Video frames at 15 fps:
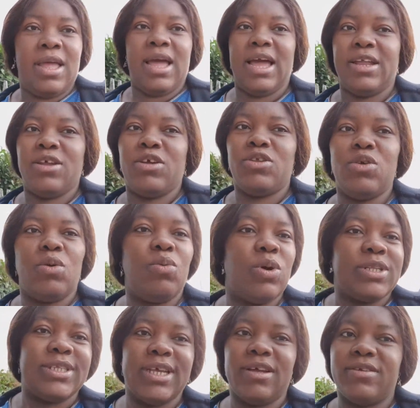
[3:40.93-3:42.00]
I don't know
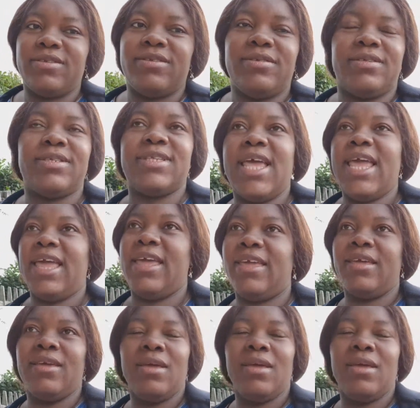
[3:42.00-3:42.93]
what else to say.